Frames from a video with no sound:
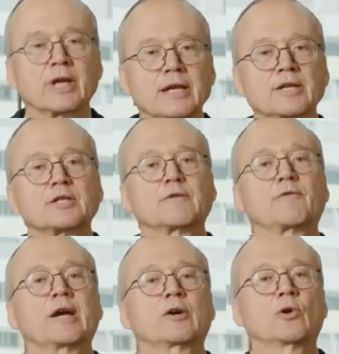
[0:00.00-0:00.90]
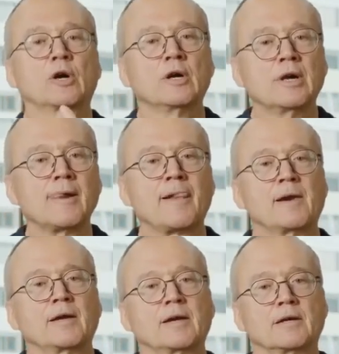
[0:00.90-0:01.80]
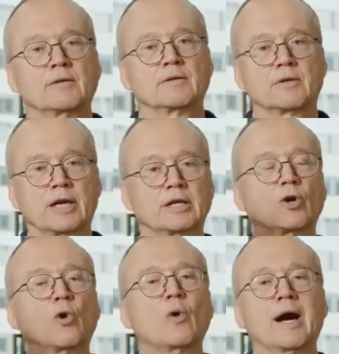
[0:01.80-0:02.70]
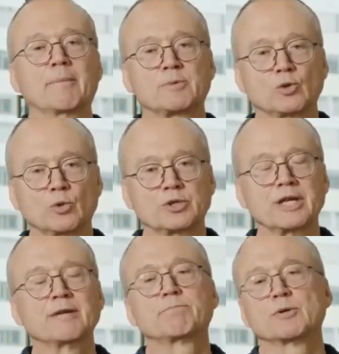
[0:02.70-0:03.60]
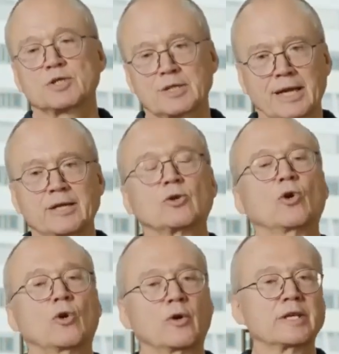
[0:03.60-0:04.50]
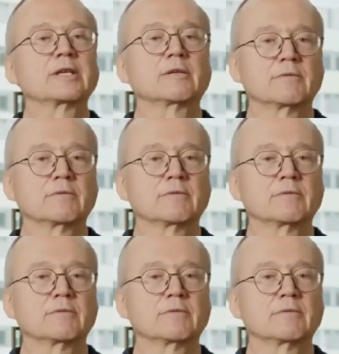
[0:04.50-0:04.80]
relative error can go up to 10% or